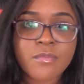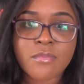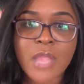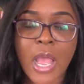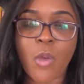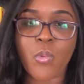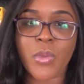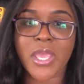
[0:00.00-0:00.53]

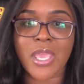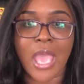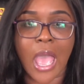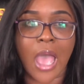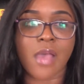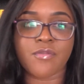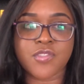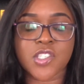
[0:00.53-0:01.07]
can we
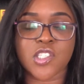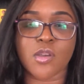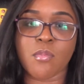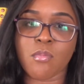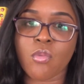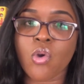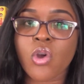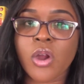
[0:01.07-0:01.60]
have some
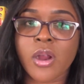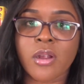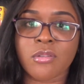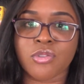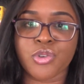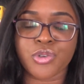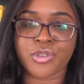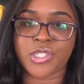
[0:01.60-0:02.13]
more
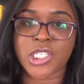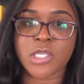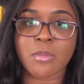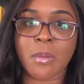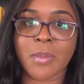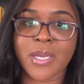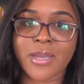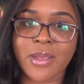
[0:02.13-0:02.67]
good
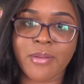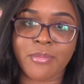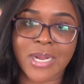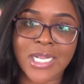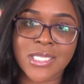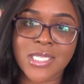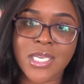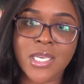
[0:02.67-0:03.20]
Chimamanda
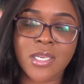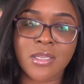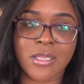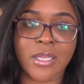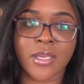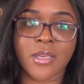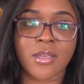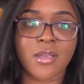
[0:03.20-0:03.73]
writing?
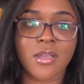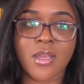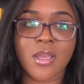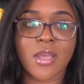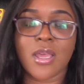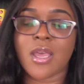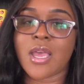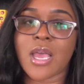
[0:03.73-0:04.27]
Like,
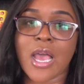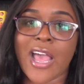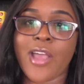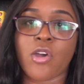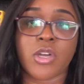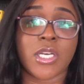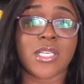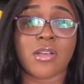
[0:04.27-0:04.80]

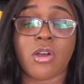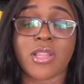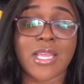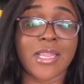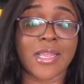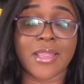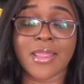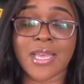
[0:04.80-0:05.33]
other
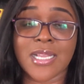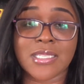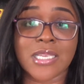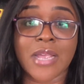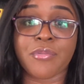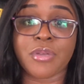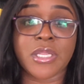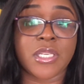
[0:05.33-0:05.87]
than that,
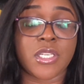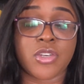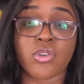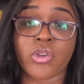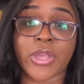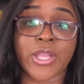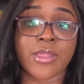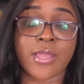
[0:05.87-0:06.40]
I really did
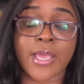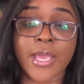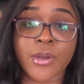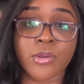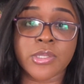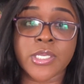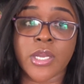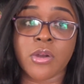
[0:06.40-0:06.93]
not get the head or
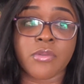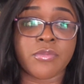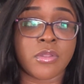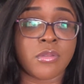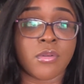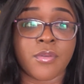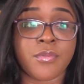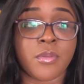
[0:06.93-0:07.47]
tail
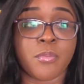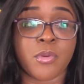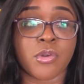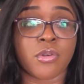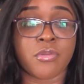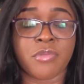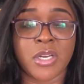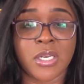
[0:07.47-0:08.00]
of the book,
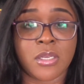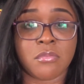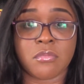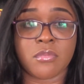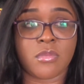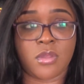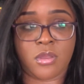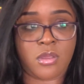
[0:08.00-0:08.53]
really.
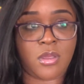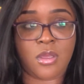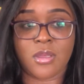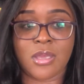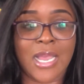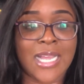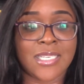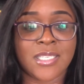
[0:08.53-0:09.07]

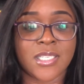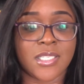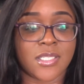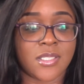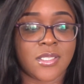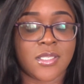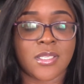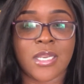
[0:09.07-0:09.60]
I
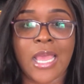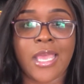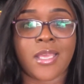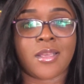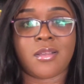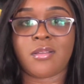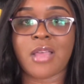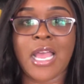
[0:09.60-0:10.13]
didn't. Like,
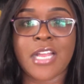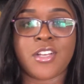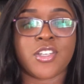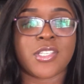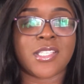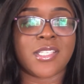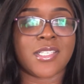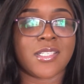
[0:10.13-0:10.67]
I
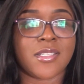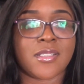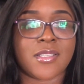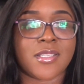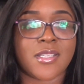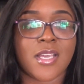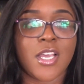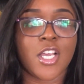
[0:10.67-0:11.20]
just
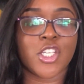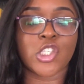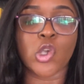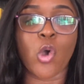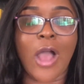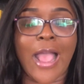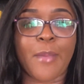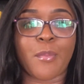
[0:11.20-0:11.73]
didn't.
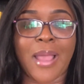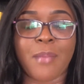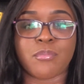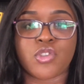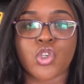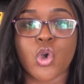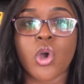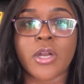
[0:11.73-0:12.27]
So I'm
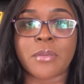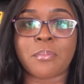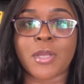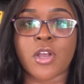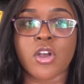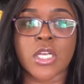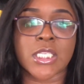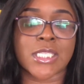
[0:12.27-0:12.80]
torn,
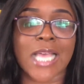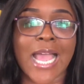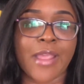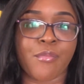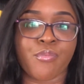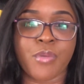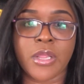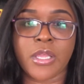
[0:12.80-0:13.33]
because I
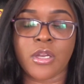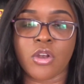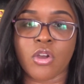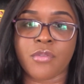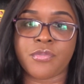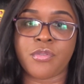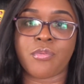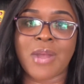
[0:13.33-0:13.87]
really
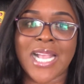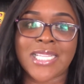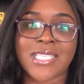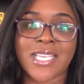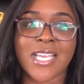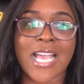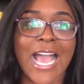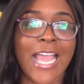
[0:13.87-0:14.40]
love the
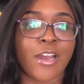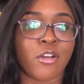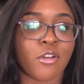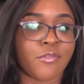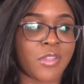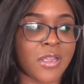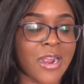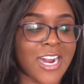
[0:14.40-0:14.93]
writing, I
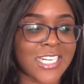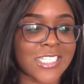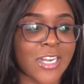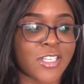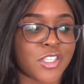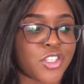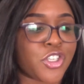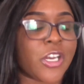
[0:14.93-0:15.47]
love the
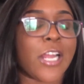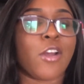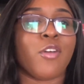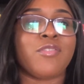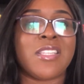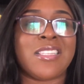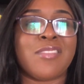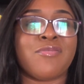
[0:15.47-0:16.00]
characterization, I
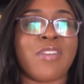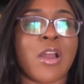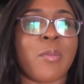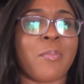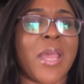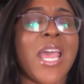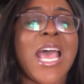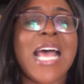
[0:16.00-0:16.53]
love the
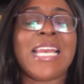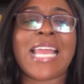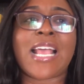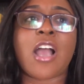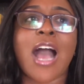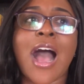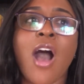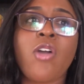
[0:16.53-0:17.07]
development.
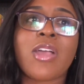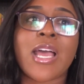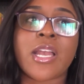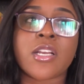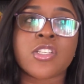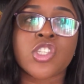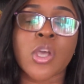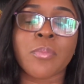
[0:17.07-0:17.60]
Like, how
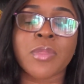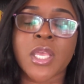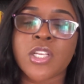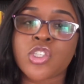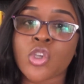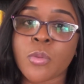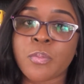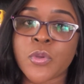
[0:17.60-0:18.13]
can something
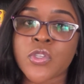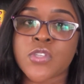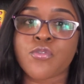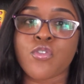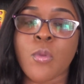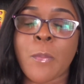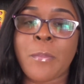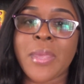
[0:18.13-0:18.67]
so
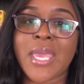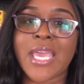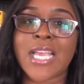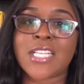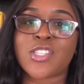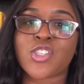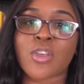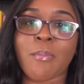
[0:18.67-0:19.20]
beautiful be
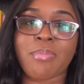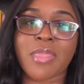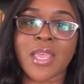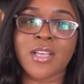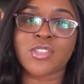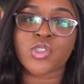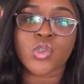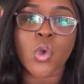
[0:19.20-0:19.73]
in
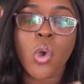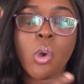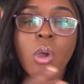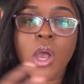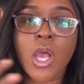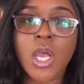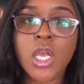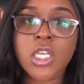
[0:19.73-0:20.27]
something
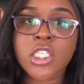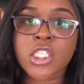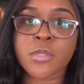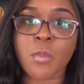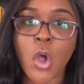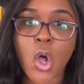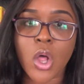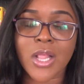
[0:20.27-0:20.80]
so
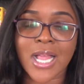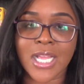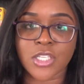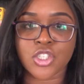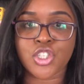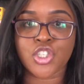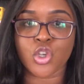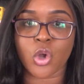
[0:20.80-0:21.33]
small and
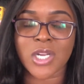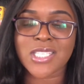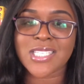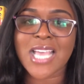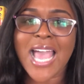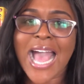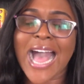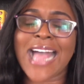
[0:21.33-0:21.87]
short,
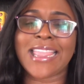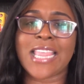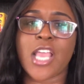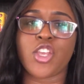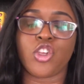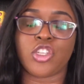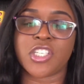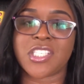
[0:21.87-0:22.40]
and
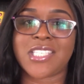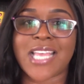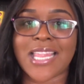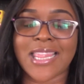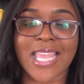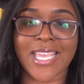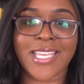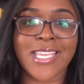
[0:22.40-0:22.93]
then you just
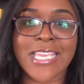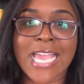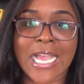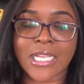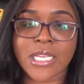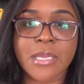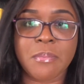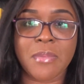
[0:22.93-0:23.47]
like
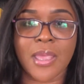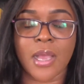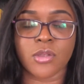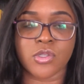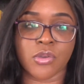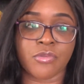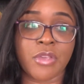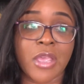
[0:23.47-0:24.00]
yank me
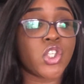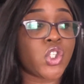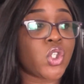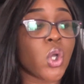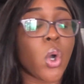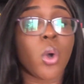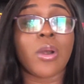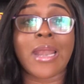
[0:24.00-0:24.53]
out of it?
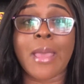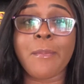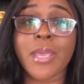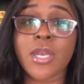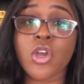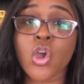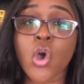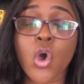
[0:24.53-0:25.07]
So let
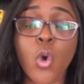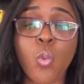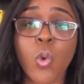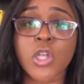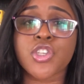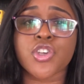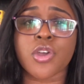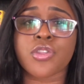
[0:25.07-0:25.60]
me know
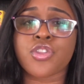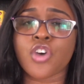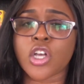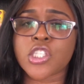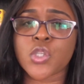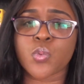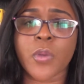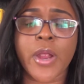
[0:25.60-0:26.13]
what your
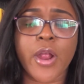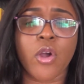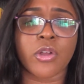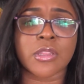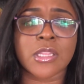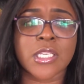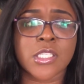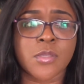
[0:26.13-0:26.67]
thoughts were
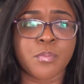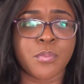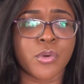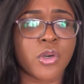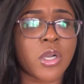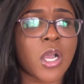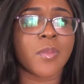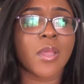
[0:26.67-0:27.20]
on this
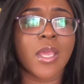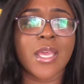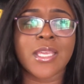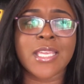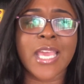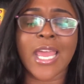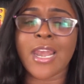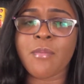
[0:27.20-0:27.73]
book.
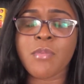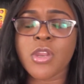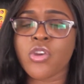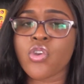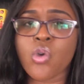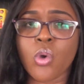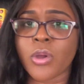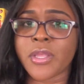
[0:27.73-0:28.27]
Yeah, let me
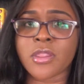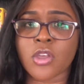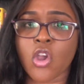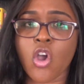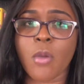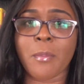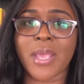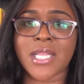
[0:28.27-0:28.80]
know in the
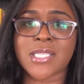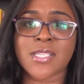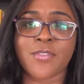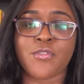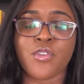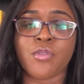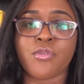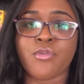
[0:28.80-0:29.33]
comments if
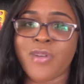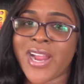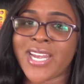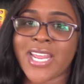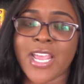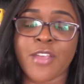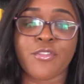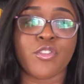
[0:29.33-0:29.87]
you've read
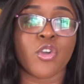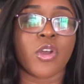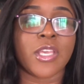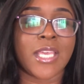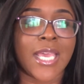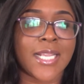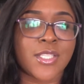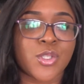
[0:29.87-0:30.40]
it. If you're
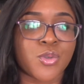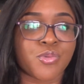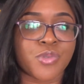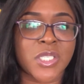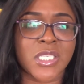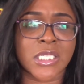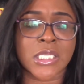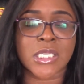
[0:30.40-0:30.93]
yet to
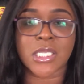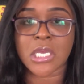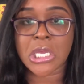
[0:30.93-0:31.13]
read it,